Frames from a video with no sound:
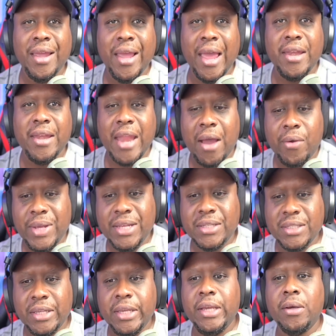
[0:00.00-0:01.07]
and now he
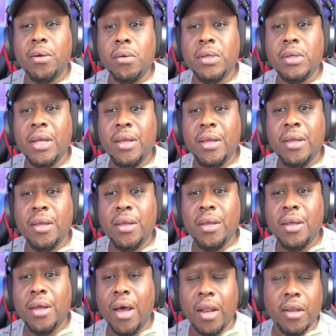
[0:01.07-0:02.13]
has killed
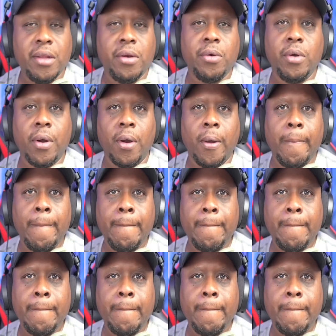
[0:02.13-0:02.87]
a little girl.